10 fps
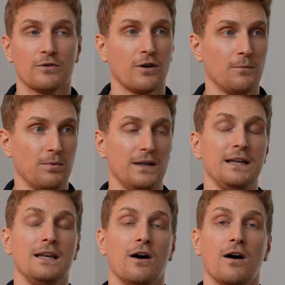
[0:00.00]

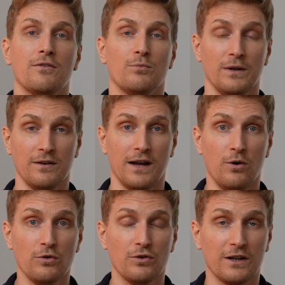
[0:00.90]
completely off, which I
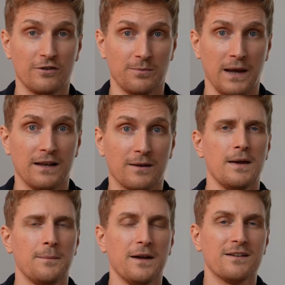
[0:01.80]
also expected
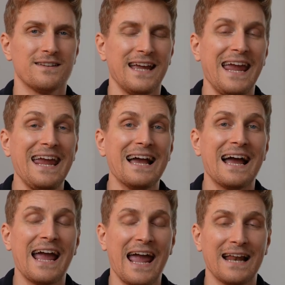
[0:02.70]
because the AI
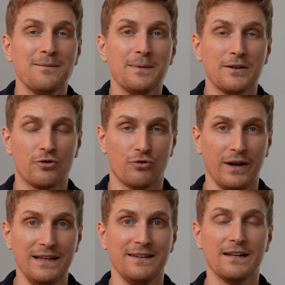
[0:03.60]
hadn't been
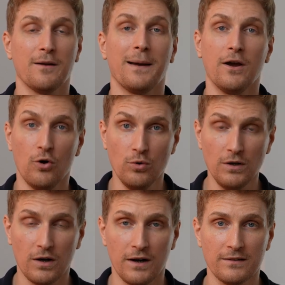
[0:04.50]
trained yet on my own
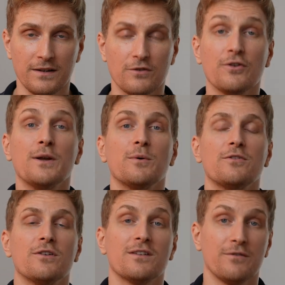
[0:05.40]
content, so it was
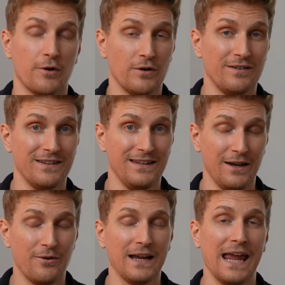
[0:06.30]
just a very
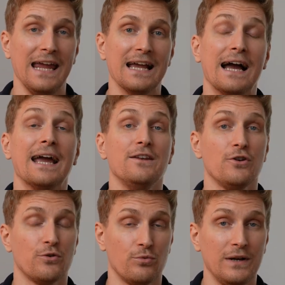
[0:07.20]
generic AI, and you
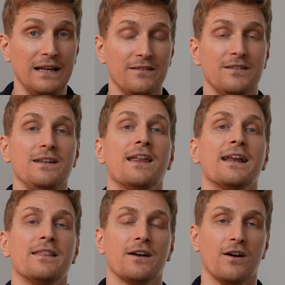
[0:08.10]
could really see that
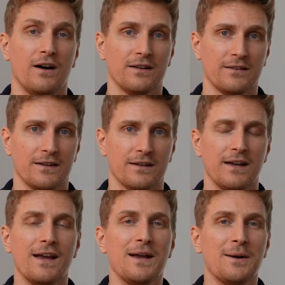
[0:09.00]
in the content.
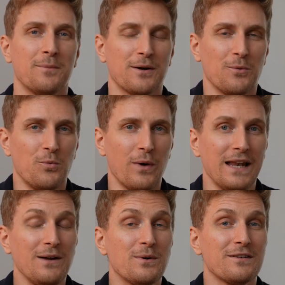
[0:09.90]
But when
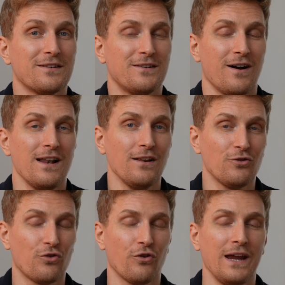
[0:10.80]
it was done
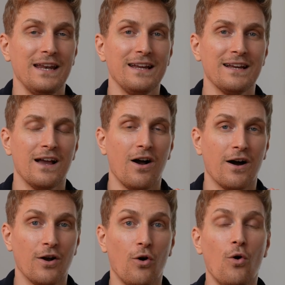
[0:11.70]
training
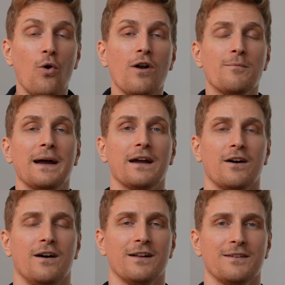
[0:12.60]
on all of my
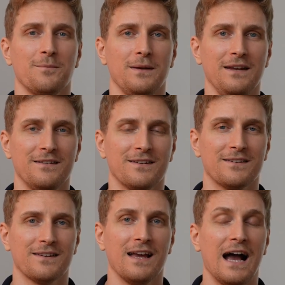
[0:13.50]
content
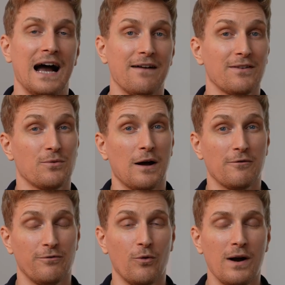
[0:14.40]
pieces, after around
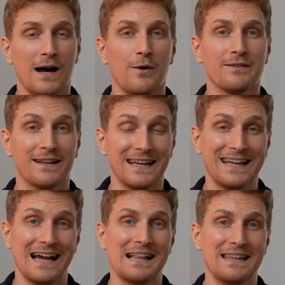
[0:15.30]
4 hours and I
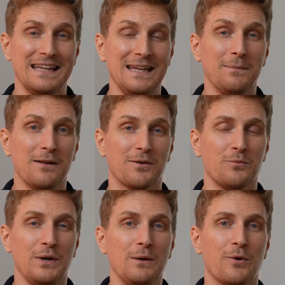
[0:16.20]
got the email from
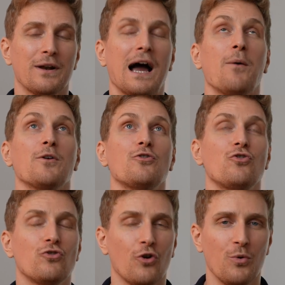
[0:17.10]
Reword, I was
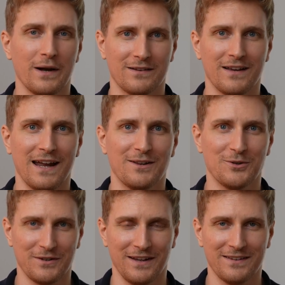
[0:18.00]
so excited to
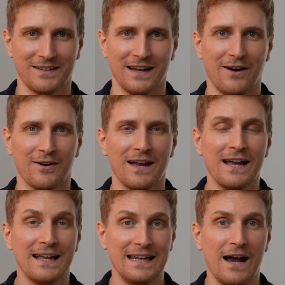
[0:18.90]
test it out.
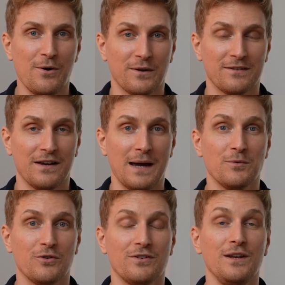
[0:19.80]
Now it was time
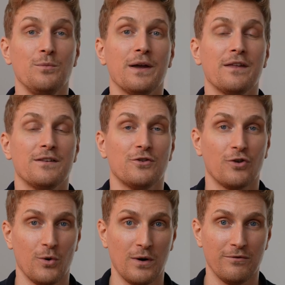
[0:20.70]
to see whether the
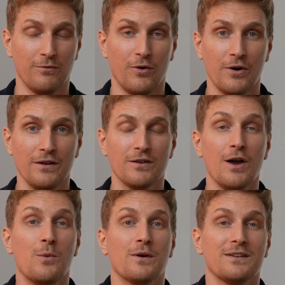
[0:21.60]
tone of voice
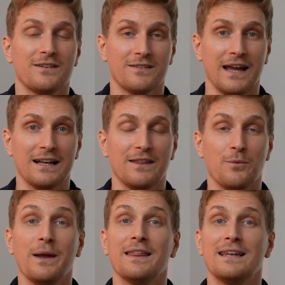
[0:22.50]
was exactly the
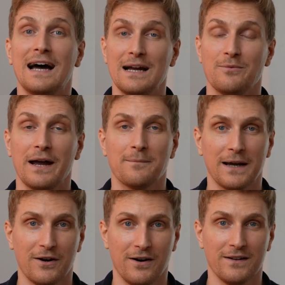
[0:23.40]
way that I write my
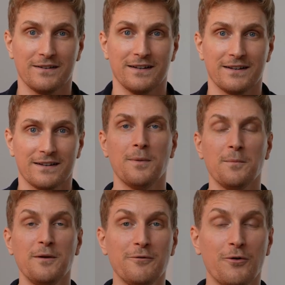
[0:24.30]
content. But
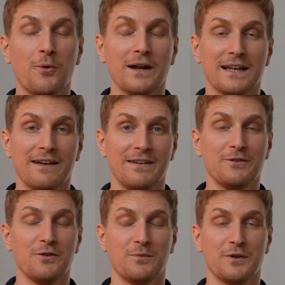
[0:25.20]
before I dive
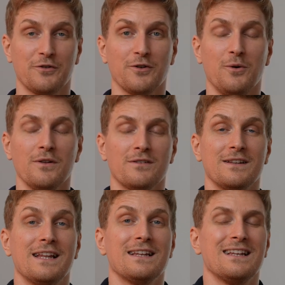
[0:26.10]
into the results,
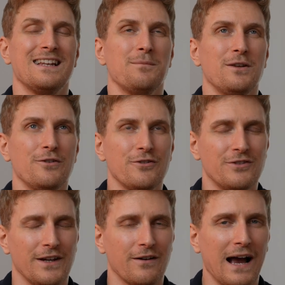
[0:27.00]
then let me just
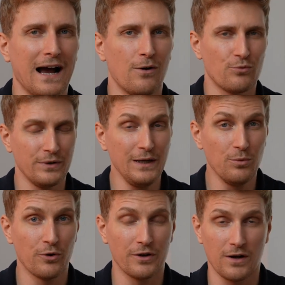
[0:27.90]
share how
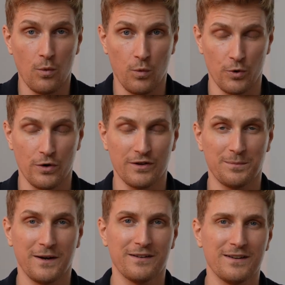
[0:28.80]
Reword works,
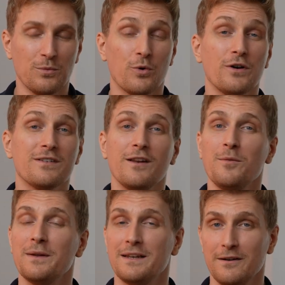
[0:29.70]
because it works a little
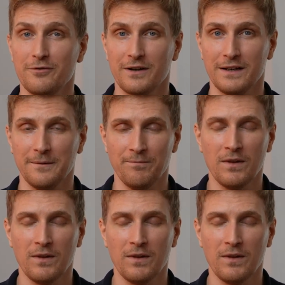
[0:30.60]
bit differently.